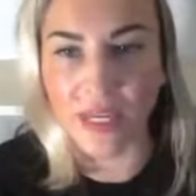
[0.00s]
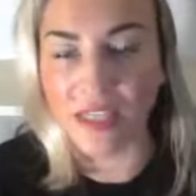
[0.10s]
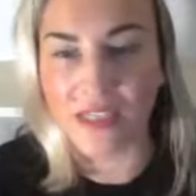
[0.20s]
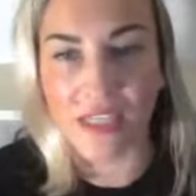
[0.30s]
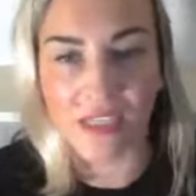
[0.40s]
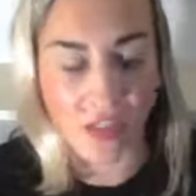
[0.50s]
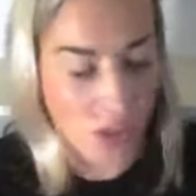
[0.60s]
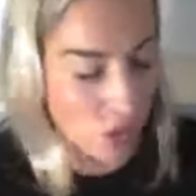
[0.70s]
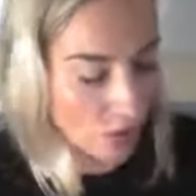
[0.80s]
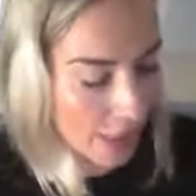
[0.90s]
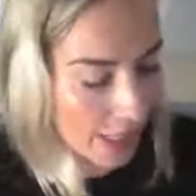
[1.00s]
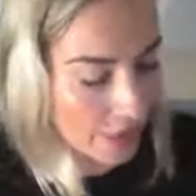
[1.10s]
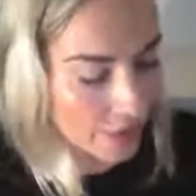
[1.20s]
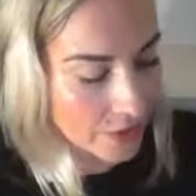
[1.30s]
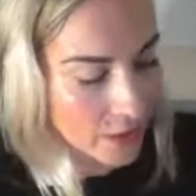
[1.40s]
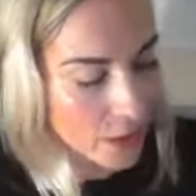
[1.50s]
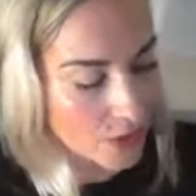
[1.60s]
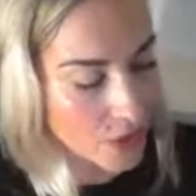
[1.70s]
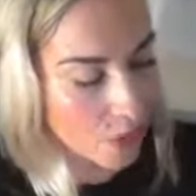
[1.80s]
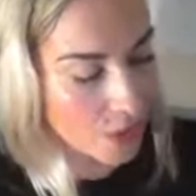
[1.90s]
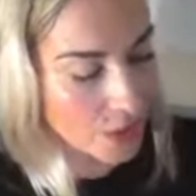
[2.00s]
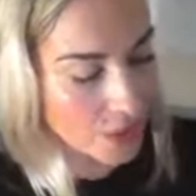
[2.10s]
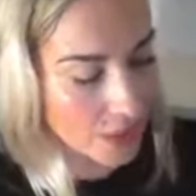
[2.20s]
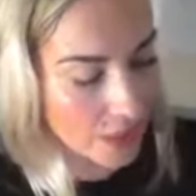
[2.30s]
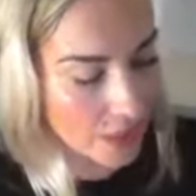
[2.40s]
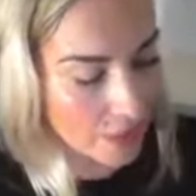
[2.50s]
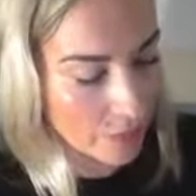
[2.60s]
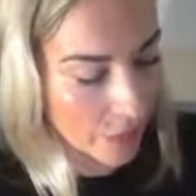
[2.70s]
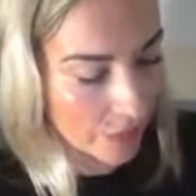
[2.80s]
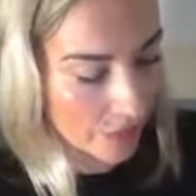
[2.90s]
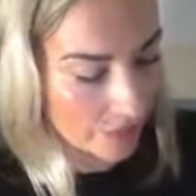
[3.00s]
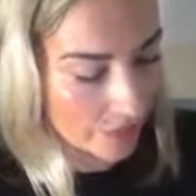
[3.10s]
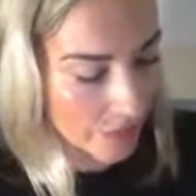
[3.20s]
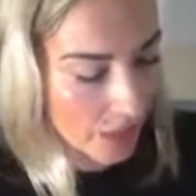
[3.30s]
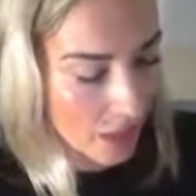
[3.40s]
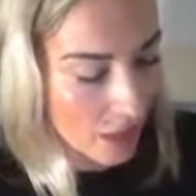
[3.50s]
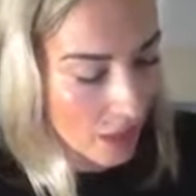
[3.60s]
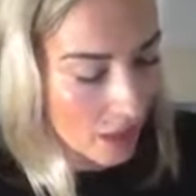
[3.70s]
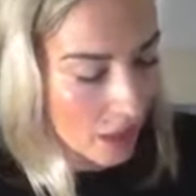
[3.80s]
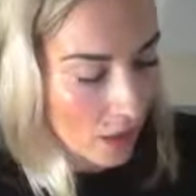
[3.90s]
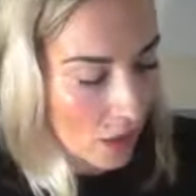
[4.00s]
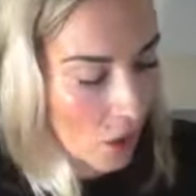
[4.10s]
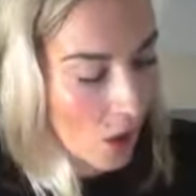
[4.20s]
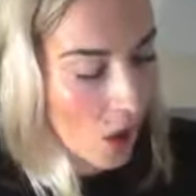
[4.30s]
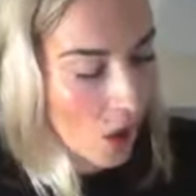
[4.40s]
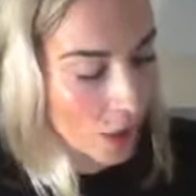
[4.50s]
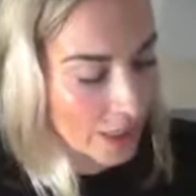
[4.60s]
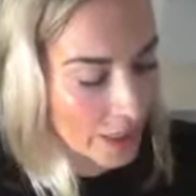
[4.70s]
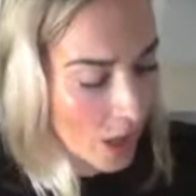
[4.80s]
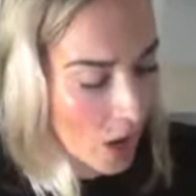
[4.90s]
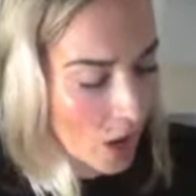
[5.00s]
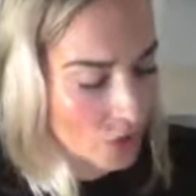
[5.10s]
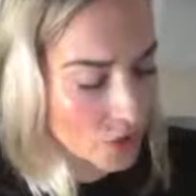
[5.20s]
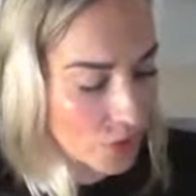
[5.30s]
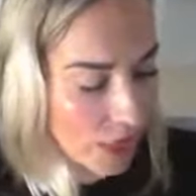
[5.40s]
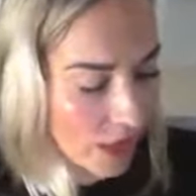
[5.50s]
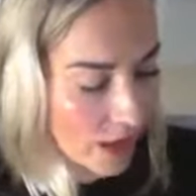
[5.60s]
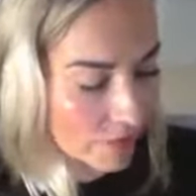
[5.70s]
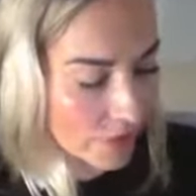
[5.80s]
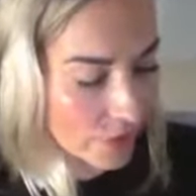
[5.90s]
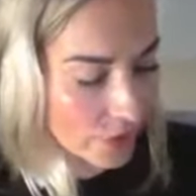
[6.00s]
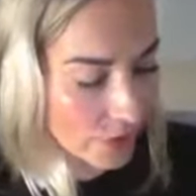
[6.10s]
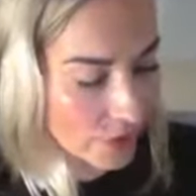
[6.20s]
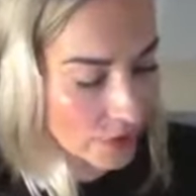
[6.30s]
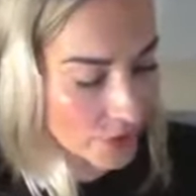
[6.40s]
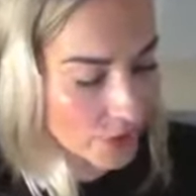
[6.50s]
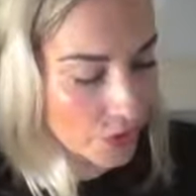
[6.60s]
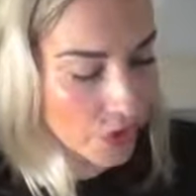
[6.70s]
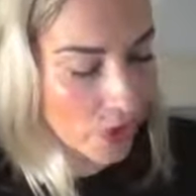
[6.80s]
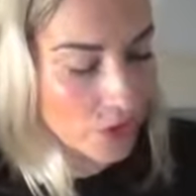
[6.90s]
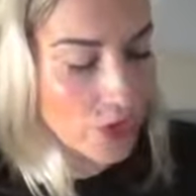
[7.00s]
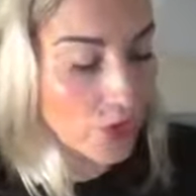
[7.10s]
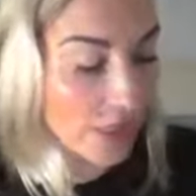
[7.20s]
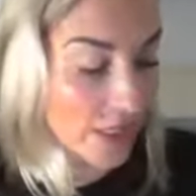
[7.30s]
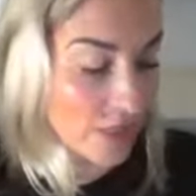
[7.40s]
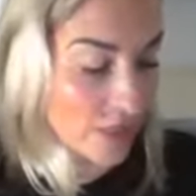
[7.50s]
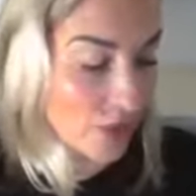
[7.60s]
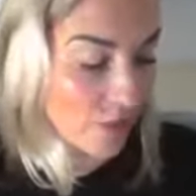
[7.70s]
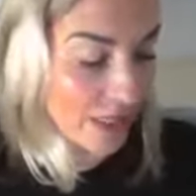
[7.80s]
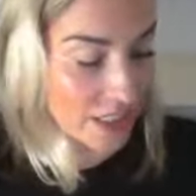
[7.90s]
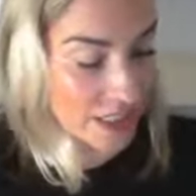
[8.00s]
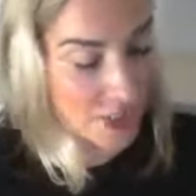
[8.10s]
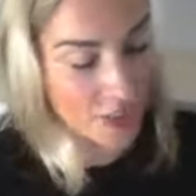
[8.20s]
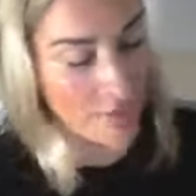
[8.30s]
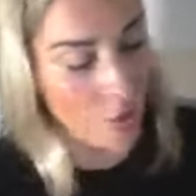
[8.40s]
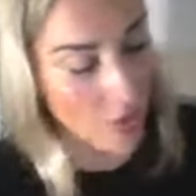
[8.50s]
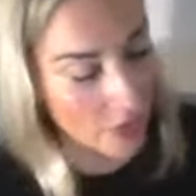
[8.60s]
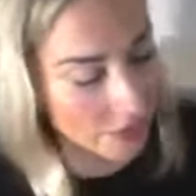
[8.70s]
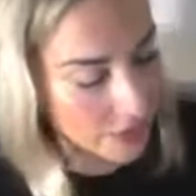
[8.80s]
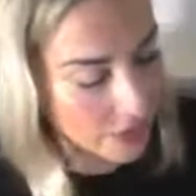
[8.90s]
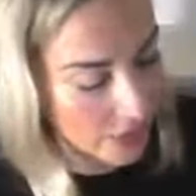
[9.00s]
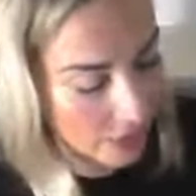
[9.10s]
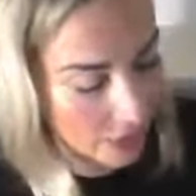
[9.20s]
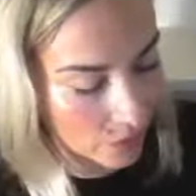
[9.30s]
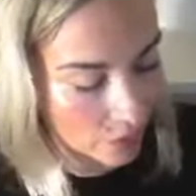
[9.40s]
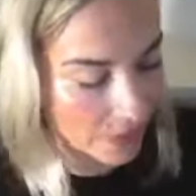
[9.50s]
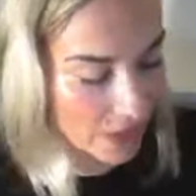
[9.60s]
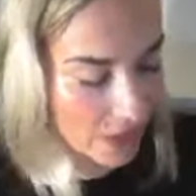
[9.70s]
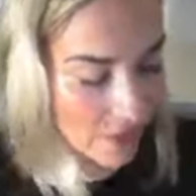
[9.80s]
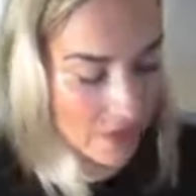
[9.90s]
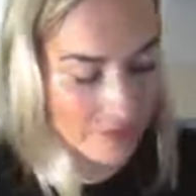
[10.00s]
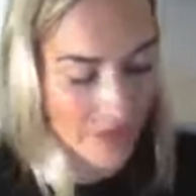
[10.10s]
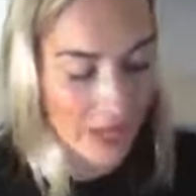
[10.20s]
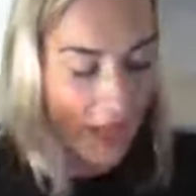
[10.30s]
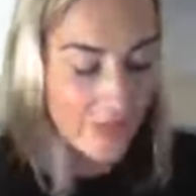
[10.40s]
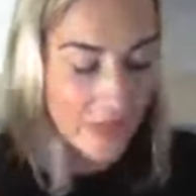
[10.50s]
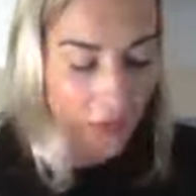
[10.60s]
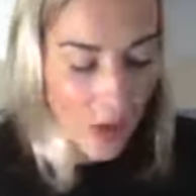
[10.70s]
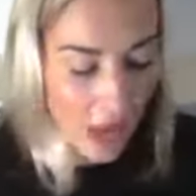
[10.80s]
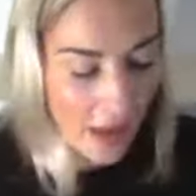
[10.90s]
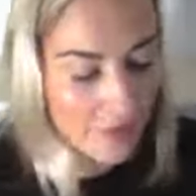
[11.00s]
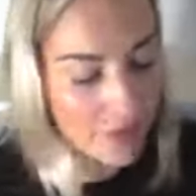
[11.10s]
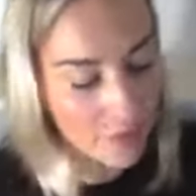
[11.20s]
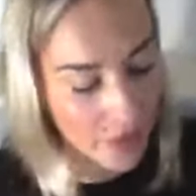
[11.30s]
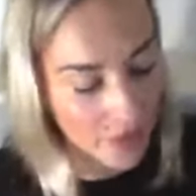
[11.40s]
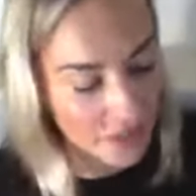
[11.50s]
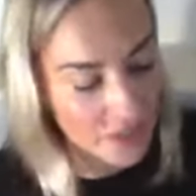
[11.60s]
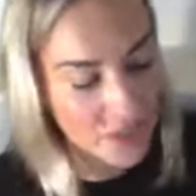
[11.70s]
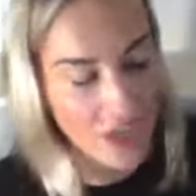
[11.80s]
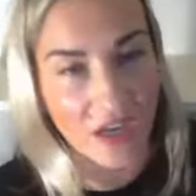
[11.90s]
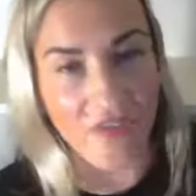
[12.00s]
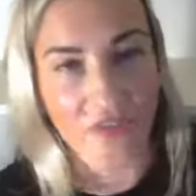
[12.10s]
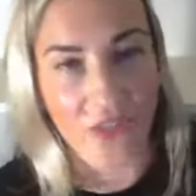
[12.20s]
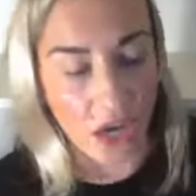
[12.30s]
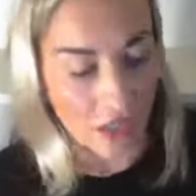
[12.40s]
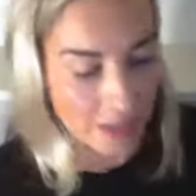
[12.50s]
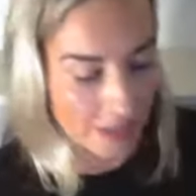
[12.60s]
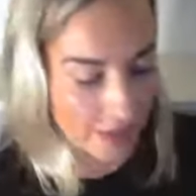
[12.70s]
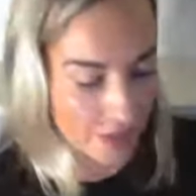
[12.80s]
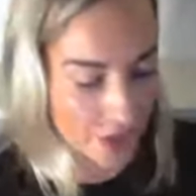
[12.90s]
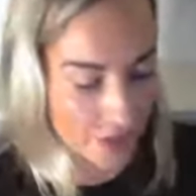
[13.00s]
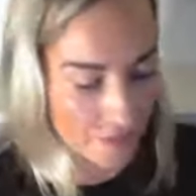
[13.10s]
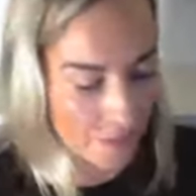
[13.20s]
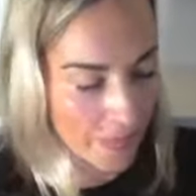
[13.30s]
because this is so layered. So we're just going to keep going. Holy Ghost, we love you. To those who listen to my teaching, more understanding will be given, and they will have an abundance of knowledge.